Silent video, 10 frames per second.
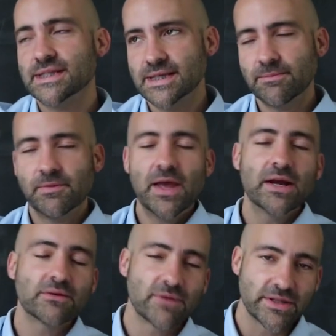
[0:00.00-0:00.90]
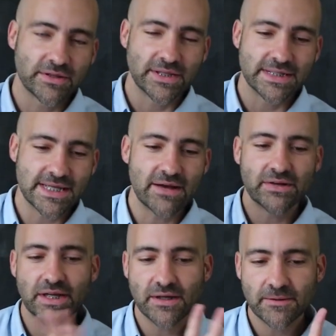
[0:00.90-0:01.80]
it's up there rather than down
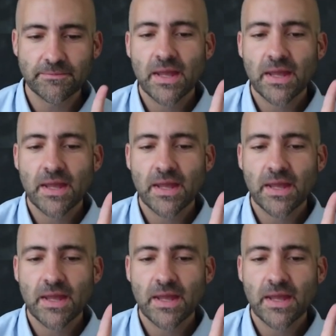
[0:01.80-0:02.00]
here.